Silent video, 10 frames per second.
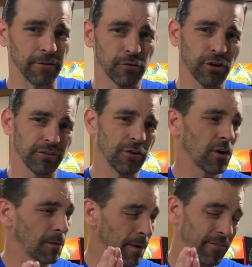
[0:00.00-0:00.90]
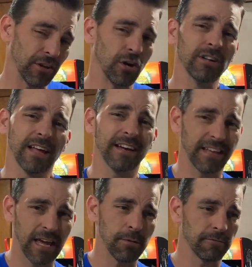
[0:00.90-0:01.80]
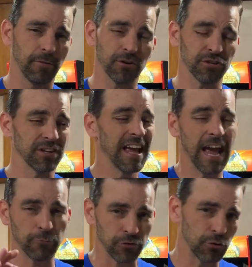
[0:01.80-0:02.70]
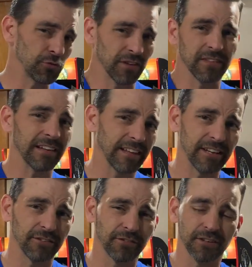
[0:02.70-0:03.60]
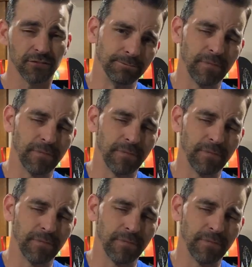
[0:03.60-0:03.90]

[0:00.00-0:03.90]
if you're going to talk about the online gaming function and reducing that latency.